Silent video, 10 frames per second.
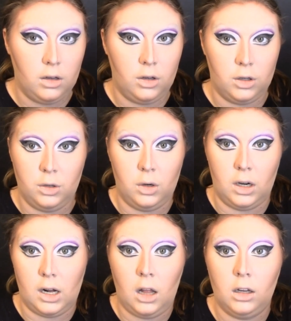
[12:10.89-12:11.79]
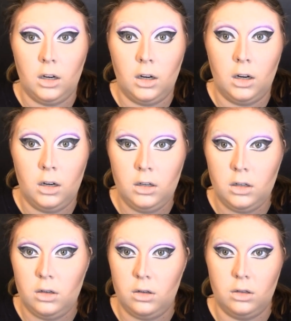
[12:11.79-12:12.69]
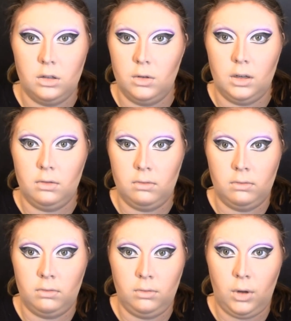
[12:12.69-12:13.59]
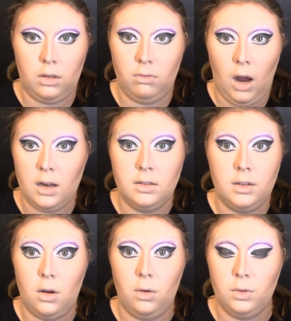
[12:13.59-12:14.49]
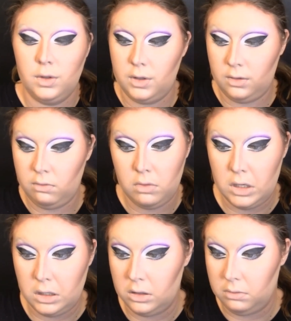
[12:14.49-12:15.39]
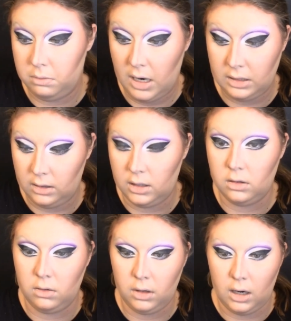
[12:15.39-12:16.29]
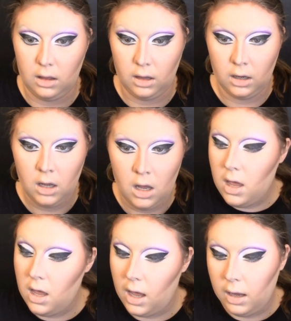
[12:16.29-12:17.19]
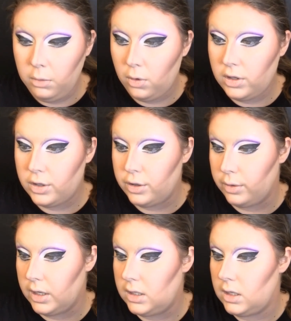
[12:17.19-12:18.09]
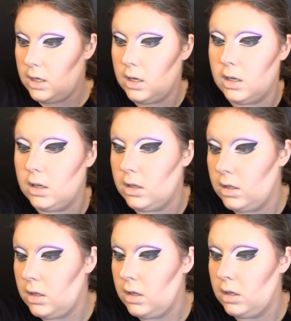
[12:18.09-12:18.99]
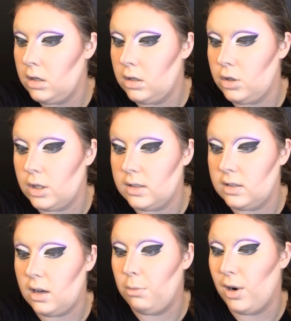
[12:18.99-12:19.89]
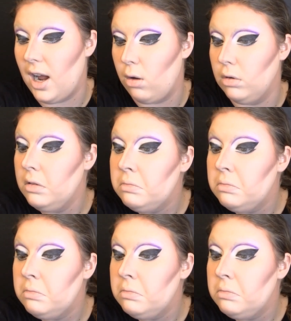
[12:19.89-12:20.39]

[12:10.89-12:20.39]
You could do it in color, you could do it with rhinestones, you can basically do it with anything. I'm going to do it in just a brown.